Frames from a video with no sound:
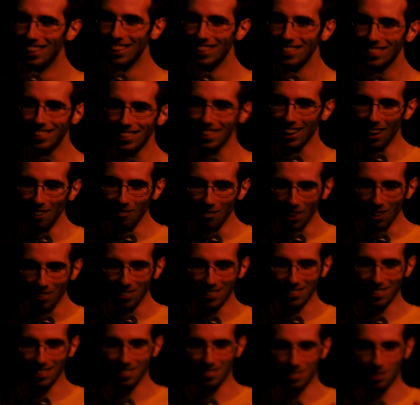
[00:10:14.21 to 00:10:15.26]
See, I've
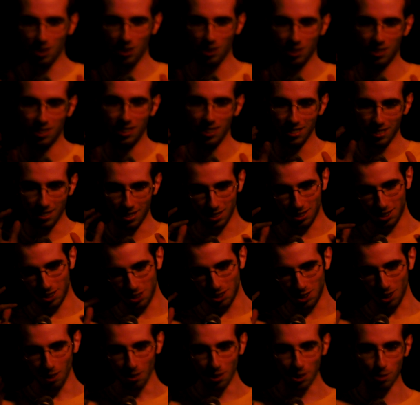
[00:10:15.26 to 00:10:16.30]
noticed the
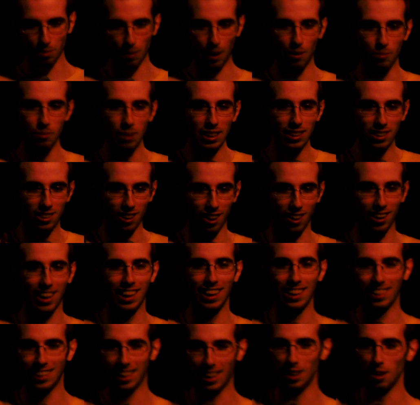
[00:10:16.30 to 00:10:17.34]
jokes about me
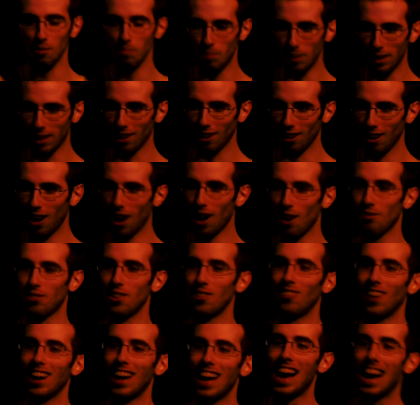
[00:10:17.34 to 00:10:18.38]
dying get a bigger laugh
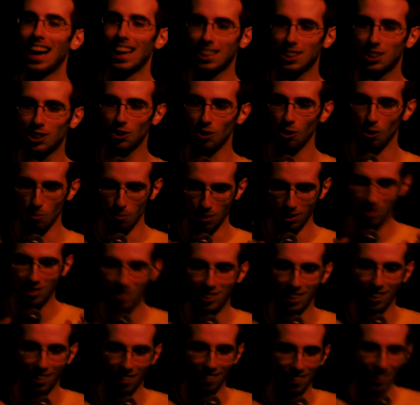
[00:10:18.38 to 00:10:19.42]
than my actual
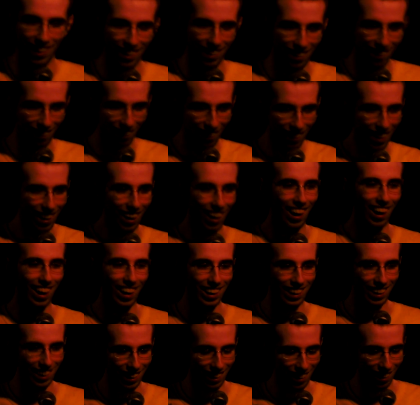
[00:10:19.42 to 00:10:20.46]
material.
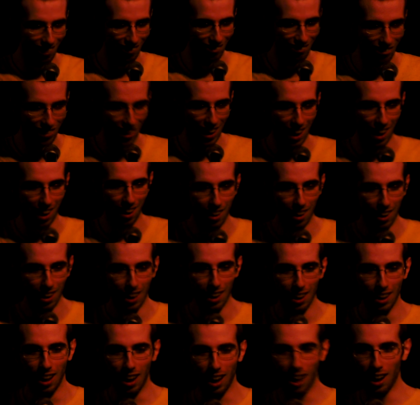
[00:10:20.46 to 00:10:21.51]
I love that.
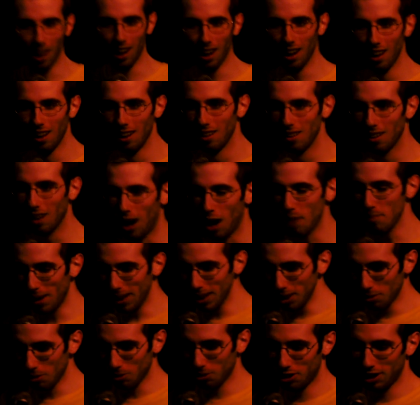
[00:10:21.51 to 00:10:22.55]
I
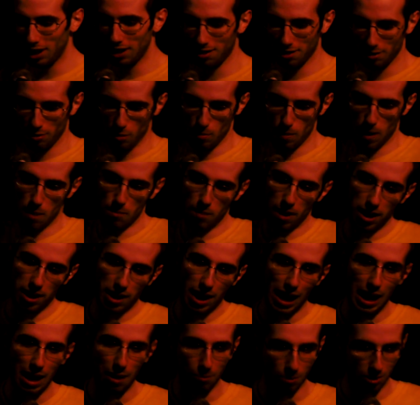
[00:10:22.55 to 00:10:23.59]
might as well say something about my
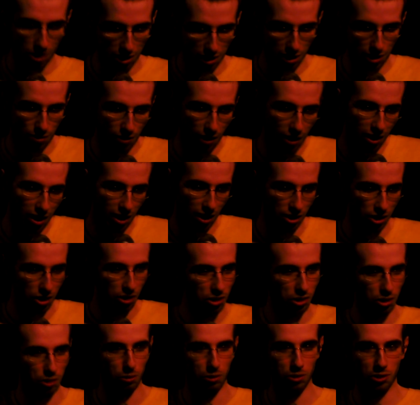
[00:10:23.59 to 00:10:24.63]
name, because it's very
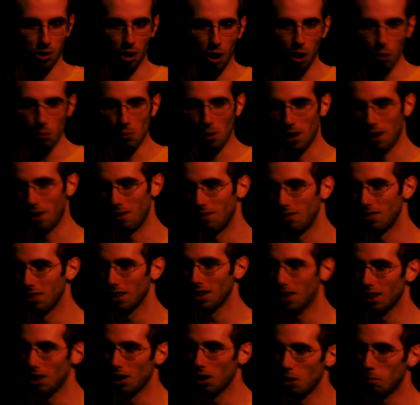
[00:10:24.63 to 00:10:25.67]
unusual. It's Owen,
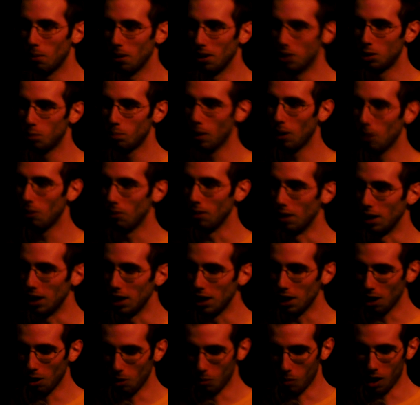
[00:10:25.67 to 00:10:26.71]
but it's spelled
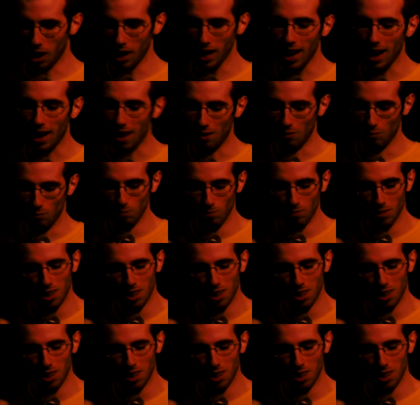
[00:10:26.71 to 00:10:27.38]
Eoin.